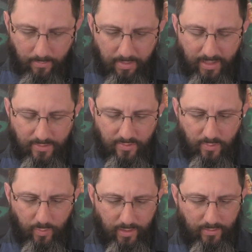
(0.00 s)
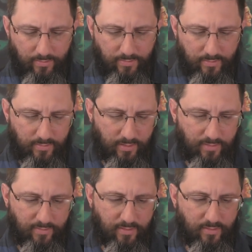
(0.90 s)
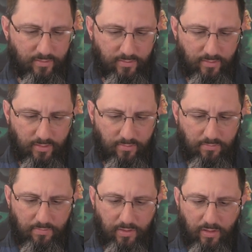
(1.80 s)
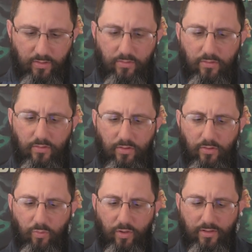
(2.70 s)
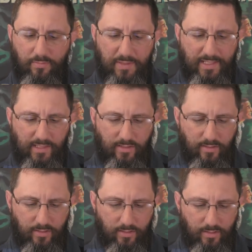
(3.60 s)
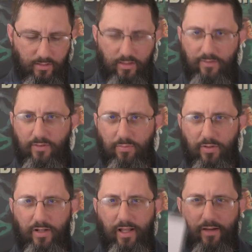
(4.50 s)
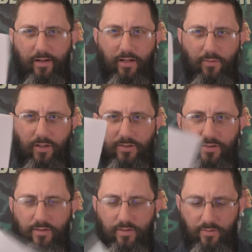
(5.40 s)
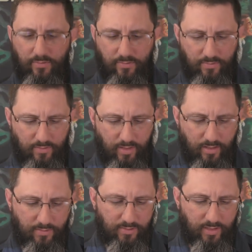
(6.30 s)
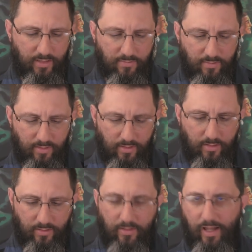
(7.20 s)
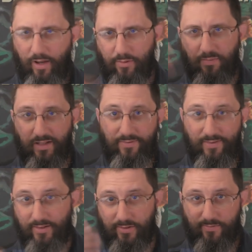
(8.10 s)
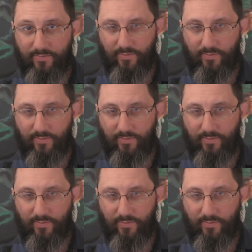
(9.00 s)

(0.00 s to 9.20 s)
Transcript: page 12 of the part 1B, if you print it out anyways. I don't know how you'd say it, or how it would be if you're just